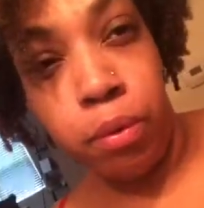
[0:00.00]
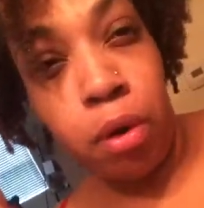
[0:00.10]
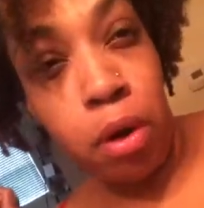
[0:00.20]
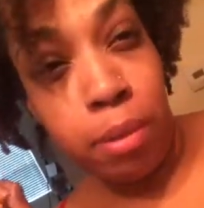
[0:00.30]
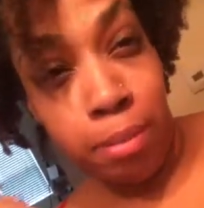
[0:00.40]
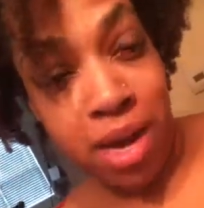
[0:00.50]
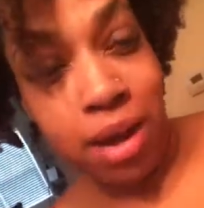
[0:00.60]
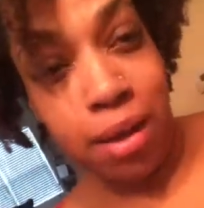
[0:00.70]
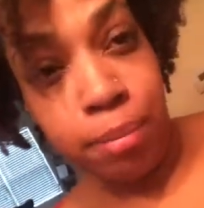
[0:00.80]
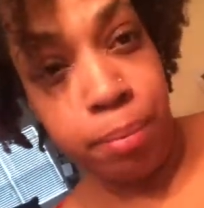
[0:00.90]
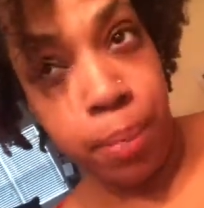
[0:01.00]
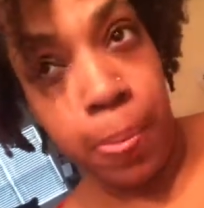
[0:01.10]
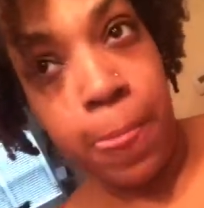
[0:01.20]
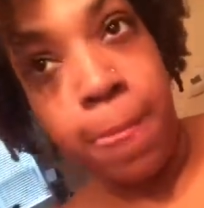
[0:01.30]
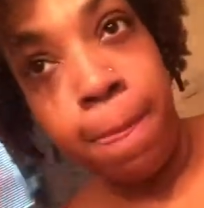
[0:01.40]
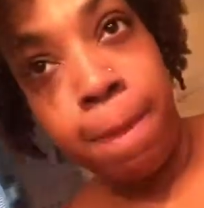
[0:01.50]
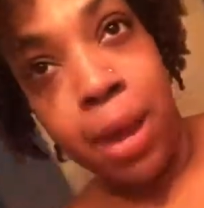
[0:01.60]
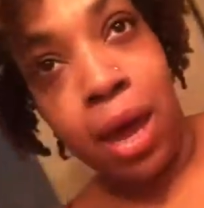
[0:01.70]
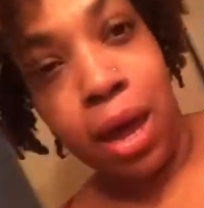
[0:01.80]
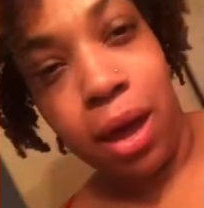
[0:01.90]
on Monday.
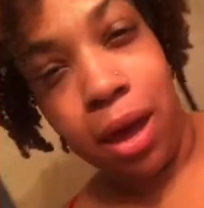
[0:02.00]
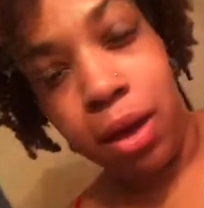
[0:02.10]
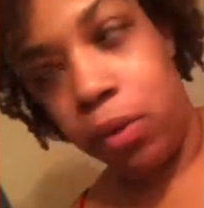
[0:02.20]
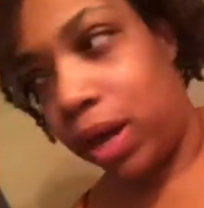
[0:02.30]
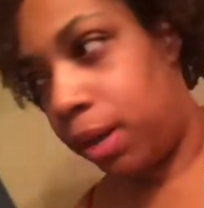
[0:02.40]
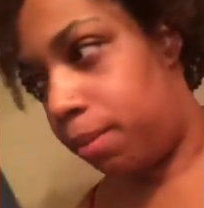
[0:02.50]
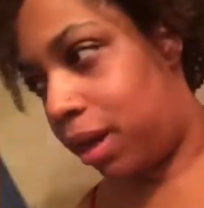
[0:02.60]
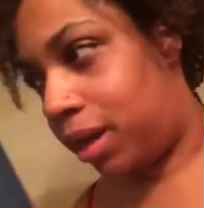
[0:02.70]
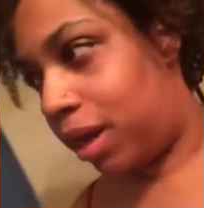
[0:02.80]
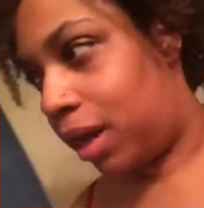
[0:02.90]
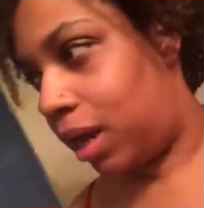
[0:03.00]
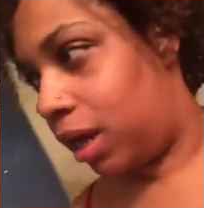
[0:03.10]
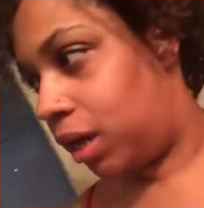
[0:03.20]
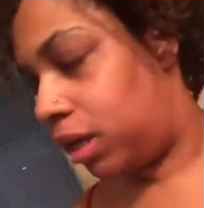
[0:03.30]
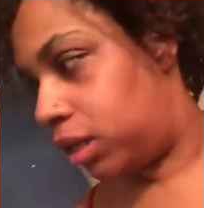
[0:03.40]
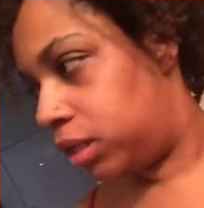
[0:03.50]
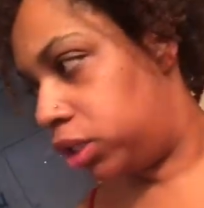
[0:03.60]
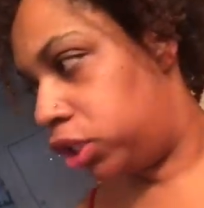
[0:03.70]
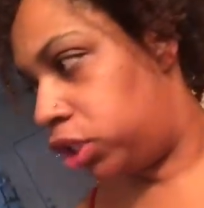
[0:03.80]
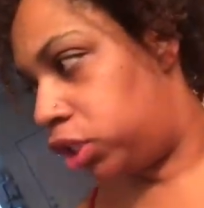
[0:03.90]
I had a weigh-in Monday.
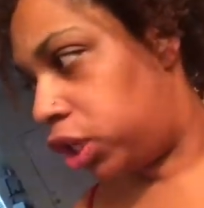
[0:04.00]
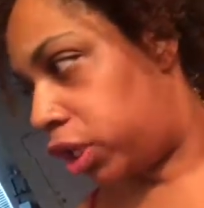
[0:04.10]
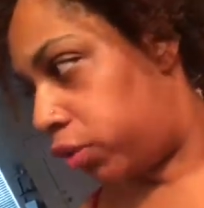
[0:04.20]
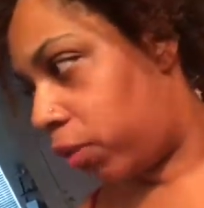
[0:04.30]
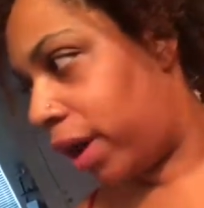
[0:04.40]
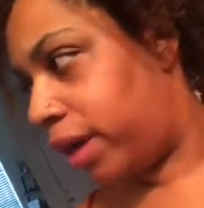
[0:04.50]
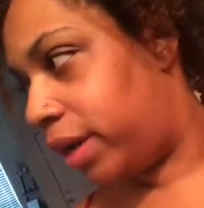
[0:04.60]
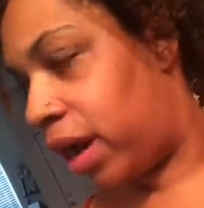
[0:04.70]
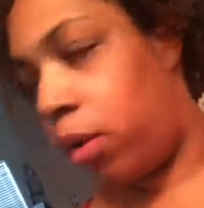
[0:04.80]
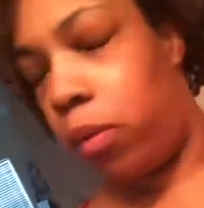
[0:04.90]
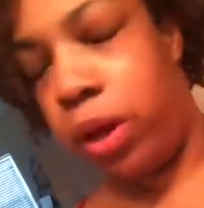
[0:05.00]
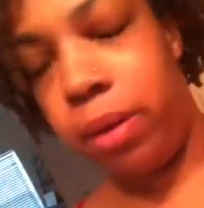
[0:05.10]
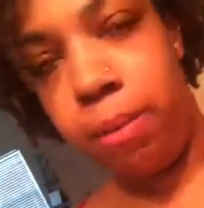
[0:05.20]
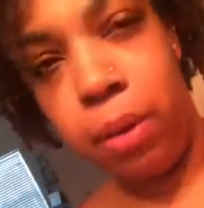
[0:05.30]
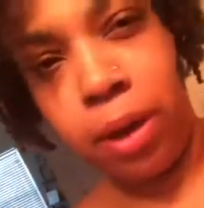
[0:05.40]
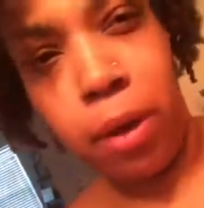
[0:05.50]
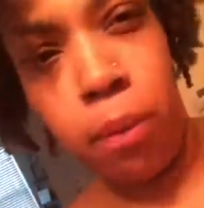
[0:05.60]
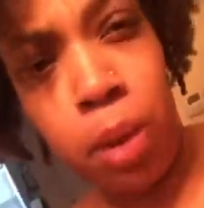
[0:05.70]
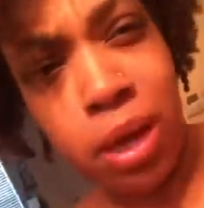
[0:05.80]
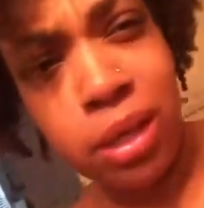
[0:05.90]
Didn't write down what my weight
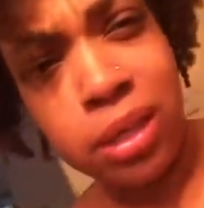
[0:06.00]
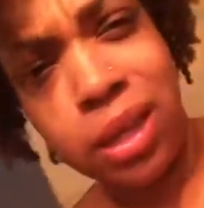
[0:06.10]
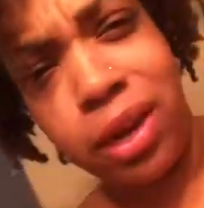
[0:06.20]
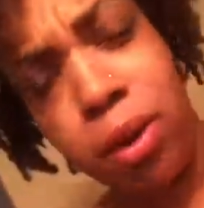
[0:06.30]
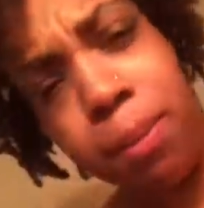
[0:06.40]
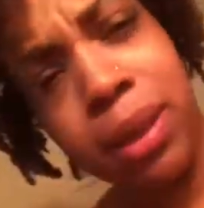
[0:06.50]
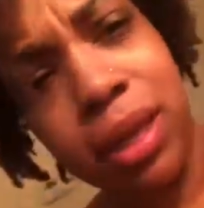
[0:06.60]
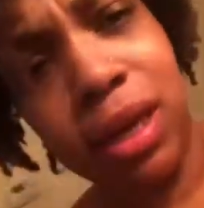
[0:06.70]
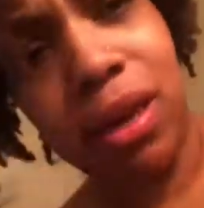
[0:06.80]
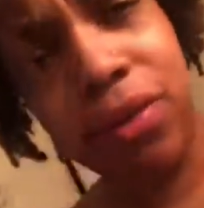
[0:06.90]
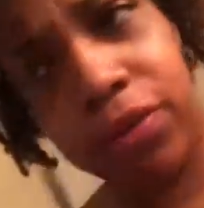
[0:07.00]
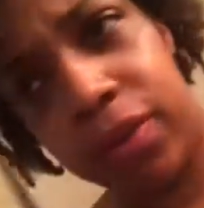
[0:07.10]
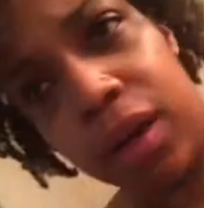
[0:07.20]
was, I don't believe.